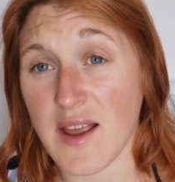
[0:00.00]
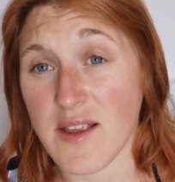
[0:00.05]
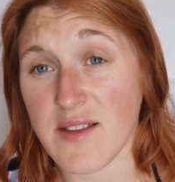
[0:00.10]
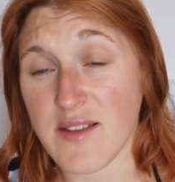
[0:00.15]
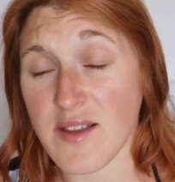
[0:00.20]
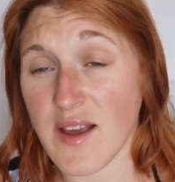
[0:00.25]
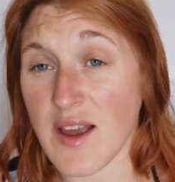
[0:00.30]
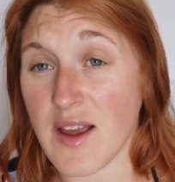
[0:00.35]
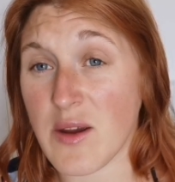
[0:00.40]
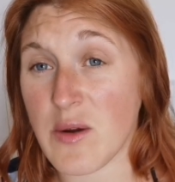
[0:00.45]

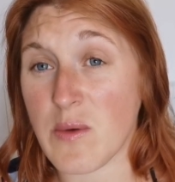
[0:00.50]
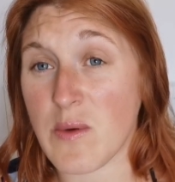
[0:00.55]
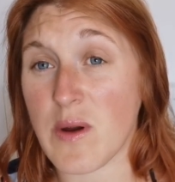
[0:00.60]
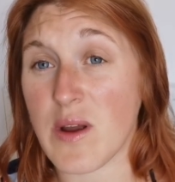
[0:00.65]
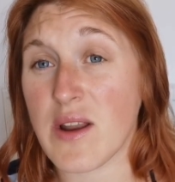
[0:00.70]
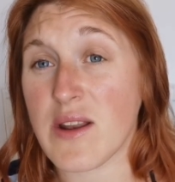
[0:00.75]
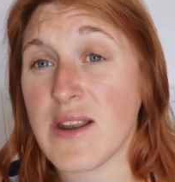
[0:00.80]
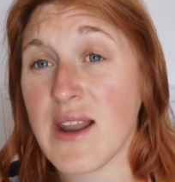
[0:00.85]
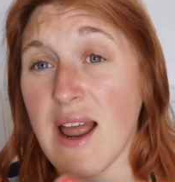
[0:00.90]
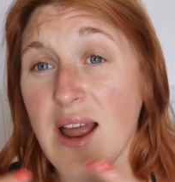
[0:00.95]

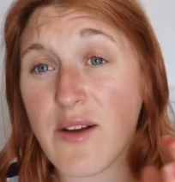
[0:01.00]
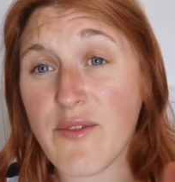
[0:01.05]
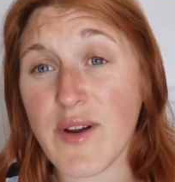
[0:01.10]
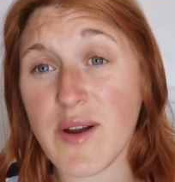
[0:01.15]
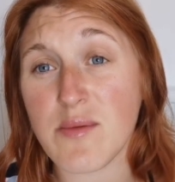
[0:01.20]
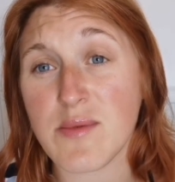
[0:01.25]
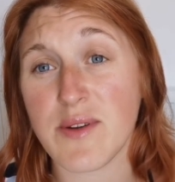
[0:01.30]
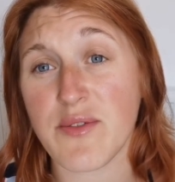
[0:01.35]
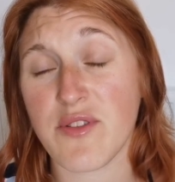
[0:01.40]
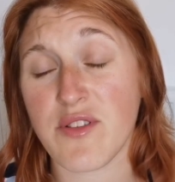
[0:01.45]
So now
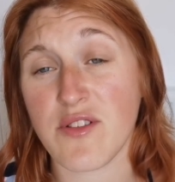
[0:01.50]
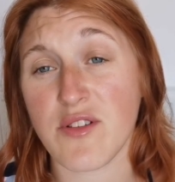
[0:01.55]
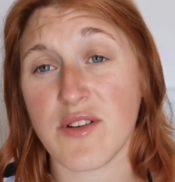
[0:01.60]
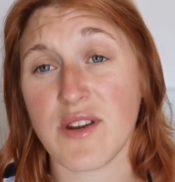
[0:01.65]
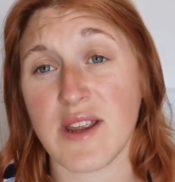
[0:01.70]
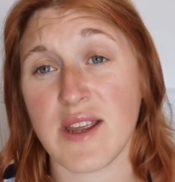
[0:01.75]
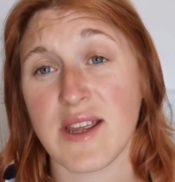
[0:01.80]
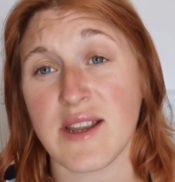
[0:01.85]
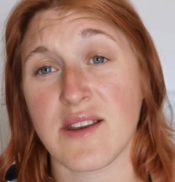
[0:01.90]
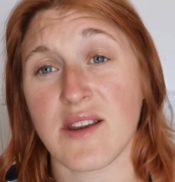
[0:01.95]
that we've
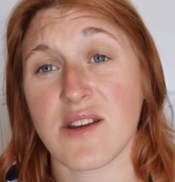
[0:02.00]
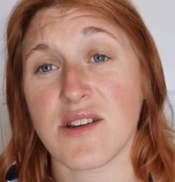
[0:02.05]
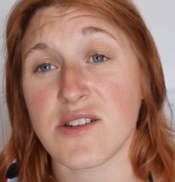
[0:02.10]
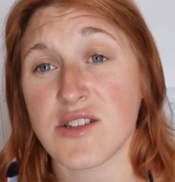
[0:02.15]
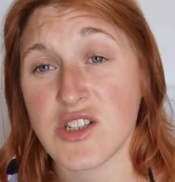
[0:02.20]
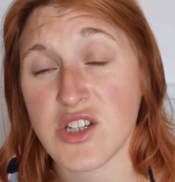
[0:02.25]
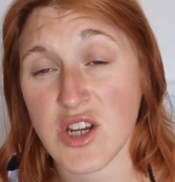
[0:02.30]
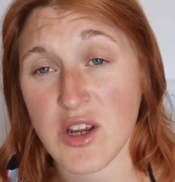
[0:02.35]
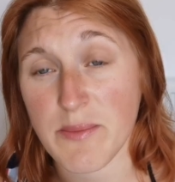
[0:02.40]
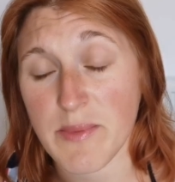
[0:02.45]

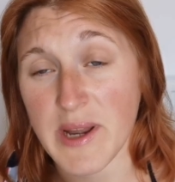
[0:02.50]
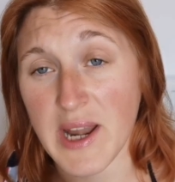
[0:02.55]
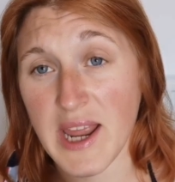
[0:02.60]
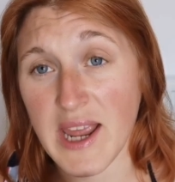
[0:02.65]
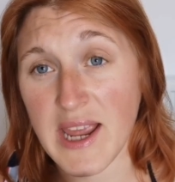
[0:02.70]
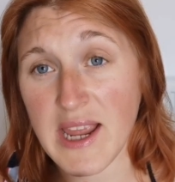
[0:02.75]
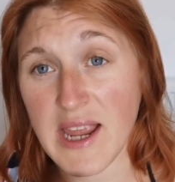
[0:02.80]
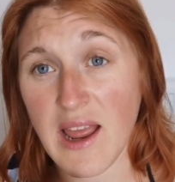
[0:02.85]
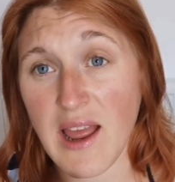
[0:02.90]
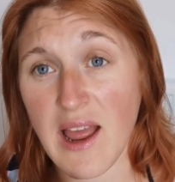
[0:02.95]
studied
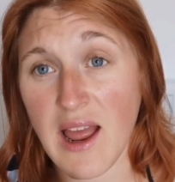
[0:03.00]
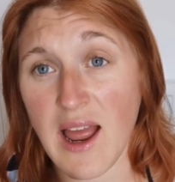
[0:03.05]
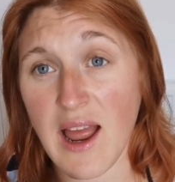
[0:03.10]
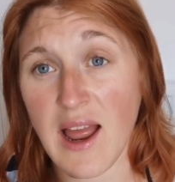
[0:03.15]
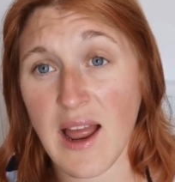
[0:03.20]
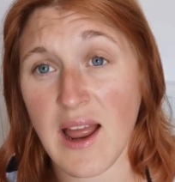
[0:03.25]
Germany